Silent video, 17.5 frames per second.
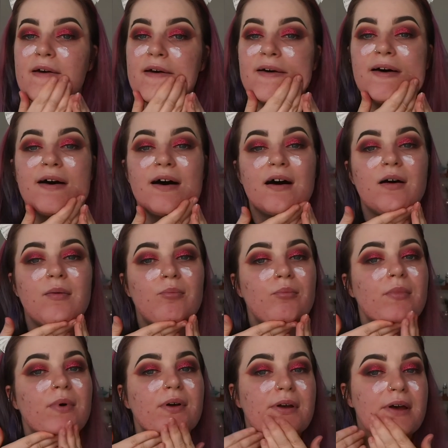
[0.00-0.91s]

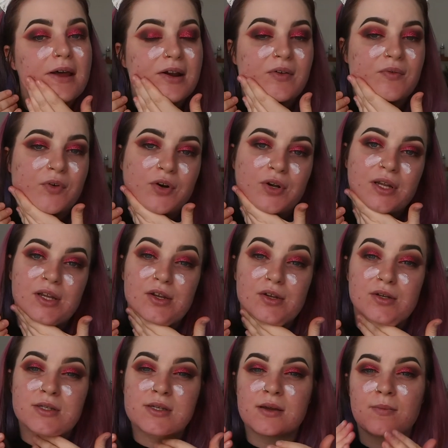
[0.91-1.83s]
and I've only
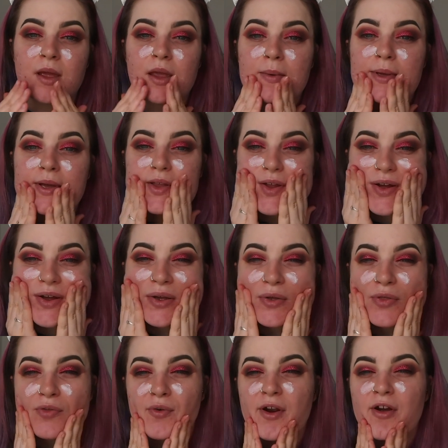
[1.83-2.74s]
used it maybe like
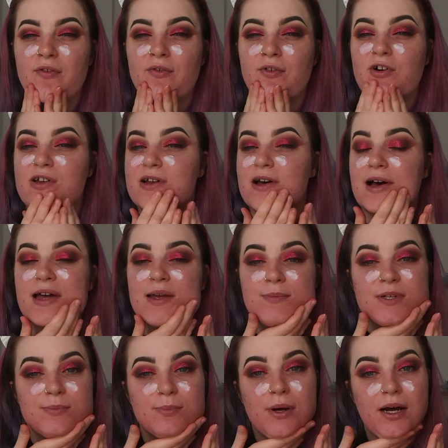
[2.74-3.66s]
3 or 4
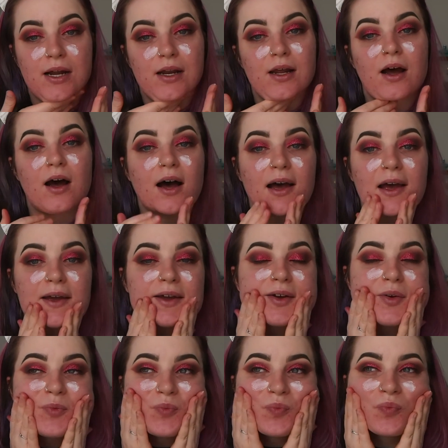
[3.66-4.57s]
times, but
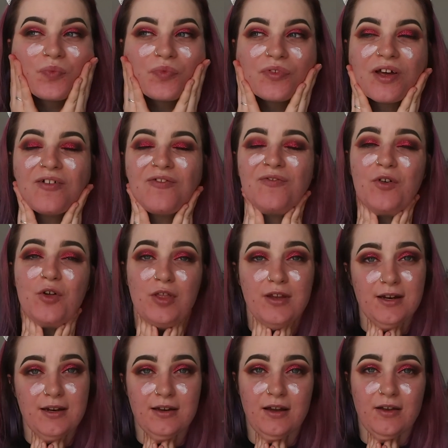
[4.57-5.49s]
I have
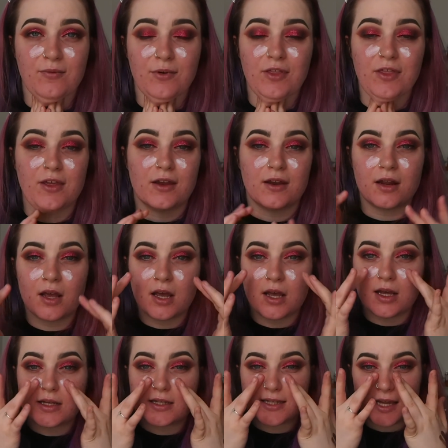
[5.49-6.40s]
fallen in love with it.
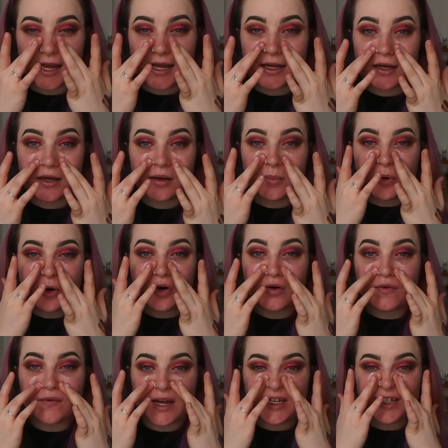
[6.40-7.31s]
It's like a
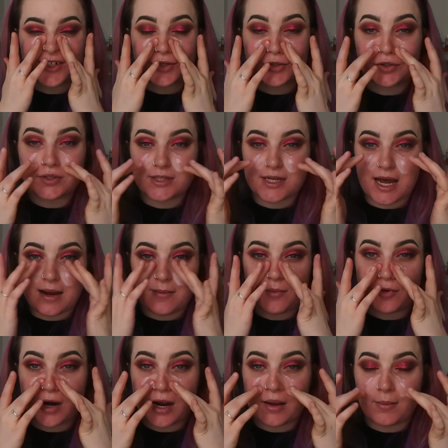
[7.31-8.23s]
professional
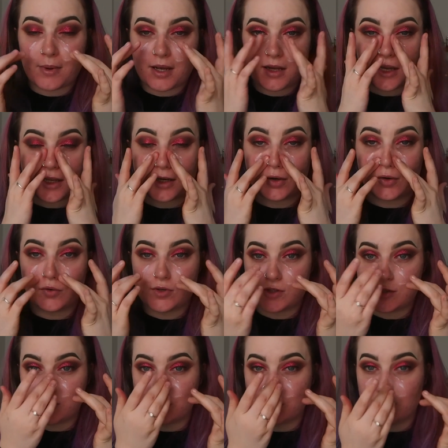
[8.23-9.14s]
type primer, like a
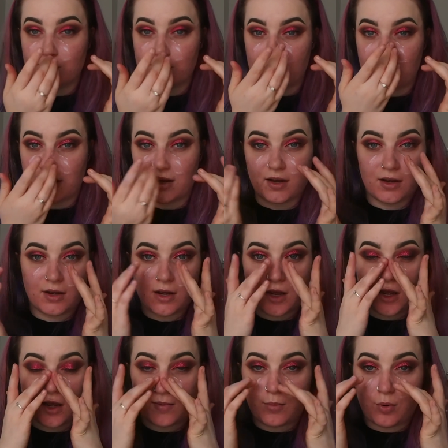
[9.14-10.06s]
super
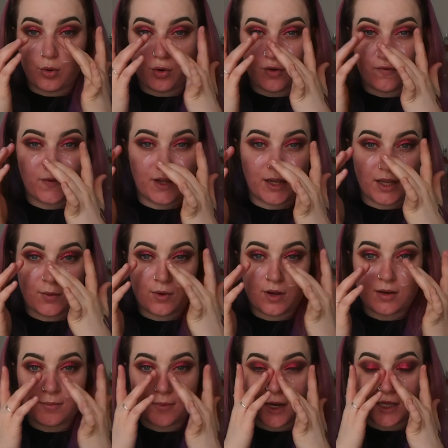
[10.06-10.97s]
pore filling
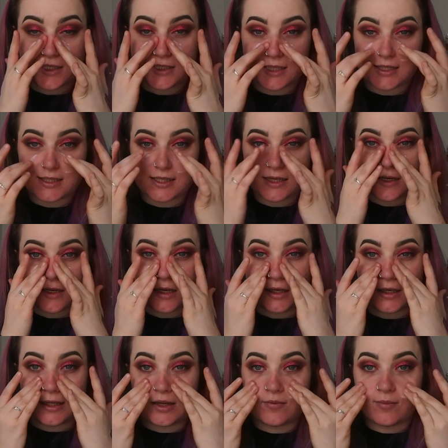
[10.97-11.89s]
one, but it doesn't
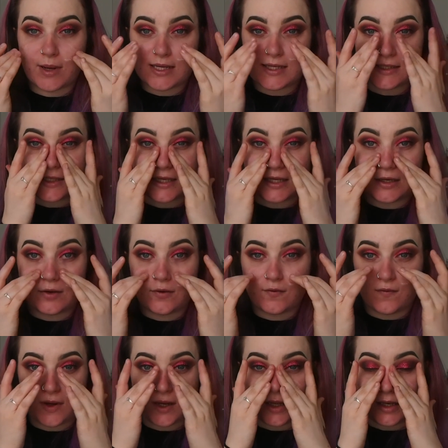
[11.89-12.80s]
leave my skin
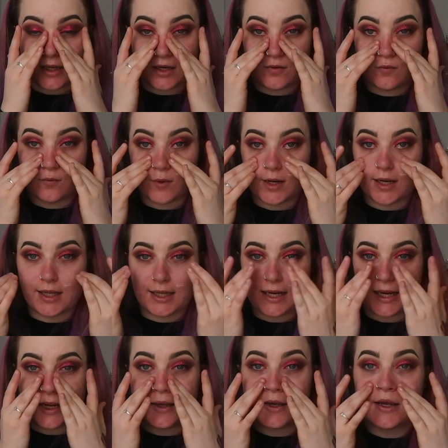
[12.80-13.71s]
feeling
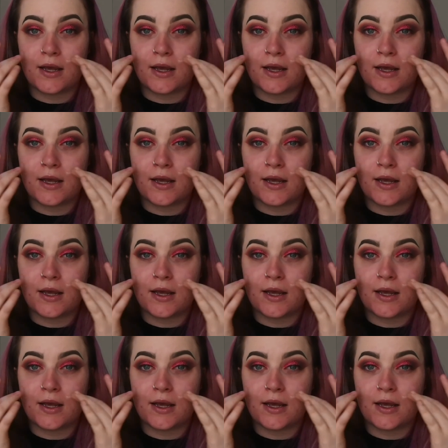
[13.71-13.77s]
really